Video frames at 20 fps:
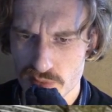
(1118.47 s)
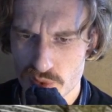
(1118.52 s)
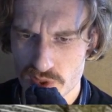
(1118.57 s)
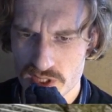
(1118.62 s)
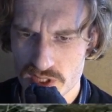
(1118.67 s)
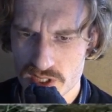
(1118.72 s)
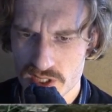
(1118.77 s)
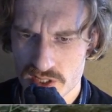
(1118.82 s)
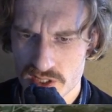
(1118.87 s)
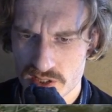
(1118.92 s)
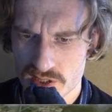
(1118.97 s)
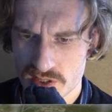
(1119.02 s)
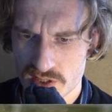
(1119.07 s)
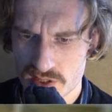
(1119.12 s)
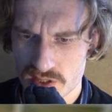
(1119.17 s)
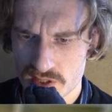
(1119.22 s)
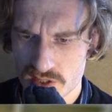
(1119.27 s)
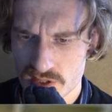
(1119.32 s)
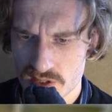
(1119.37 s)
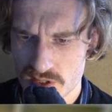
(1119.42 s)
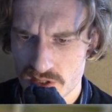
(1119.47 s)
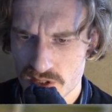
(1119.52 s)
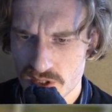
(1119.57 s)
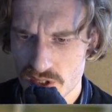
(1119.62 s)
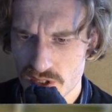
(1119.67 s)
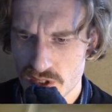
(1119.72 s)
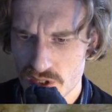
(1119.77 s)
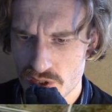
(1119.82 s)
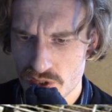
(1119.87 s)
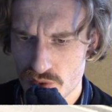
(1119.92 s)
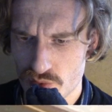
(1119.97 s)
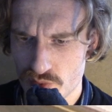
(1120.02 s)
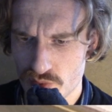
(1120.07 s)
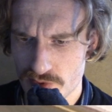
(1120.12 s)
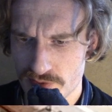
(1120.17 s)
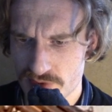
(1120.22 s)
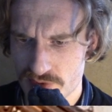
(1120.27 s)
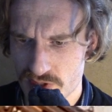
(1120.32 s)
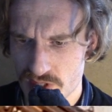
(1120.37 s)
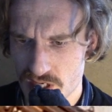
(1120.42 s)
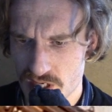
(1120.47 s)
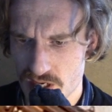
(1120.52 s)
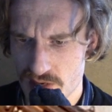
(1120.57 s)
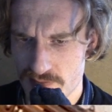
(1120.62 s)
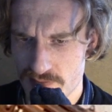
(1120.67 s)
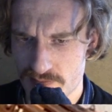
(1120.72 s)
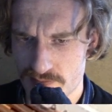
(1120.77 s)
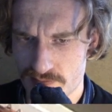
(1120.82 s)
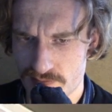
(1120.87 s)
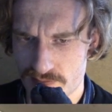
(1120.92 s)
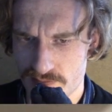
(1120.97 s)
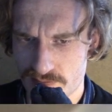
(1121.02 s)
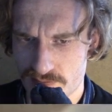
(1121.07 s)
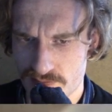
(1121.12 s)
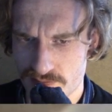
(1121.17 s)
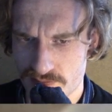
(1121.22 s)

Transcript: bridge with some